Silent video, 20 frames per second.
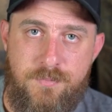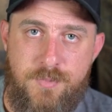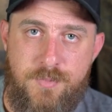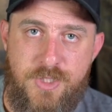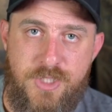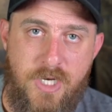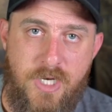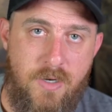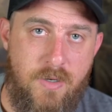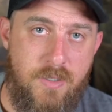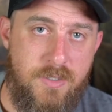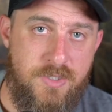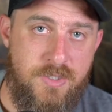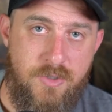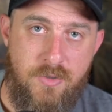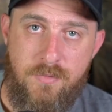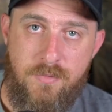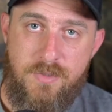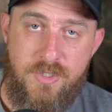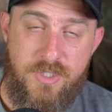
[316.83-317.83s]
share
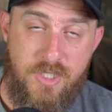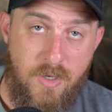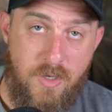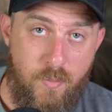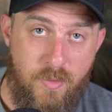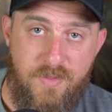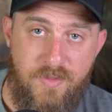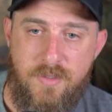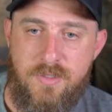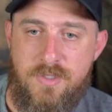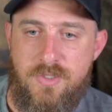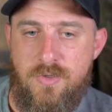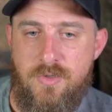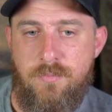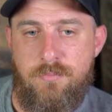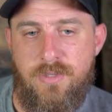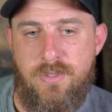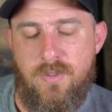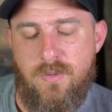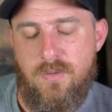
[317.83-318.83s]
with us
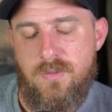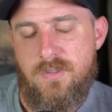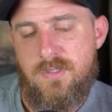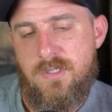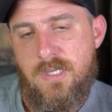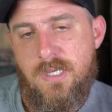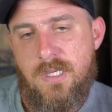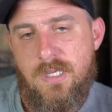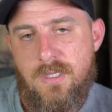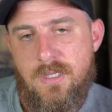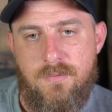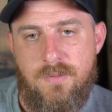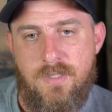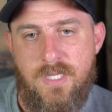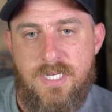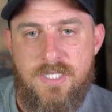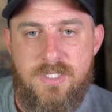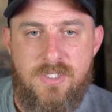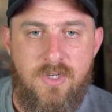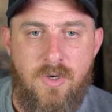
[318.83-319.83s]
your build,
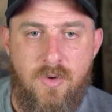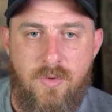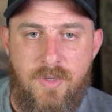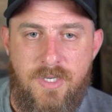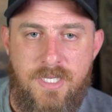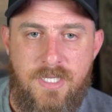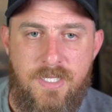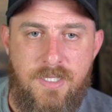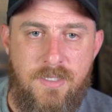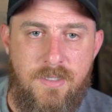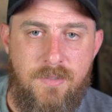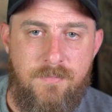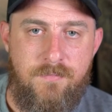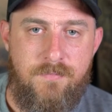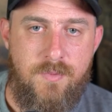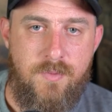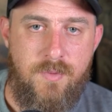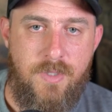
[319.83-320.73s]
let us know any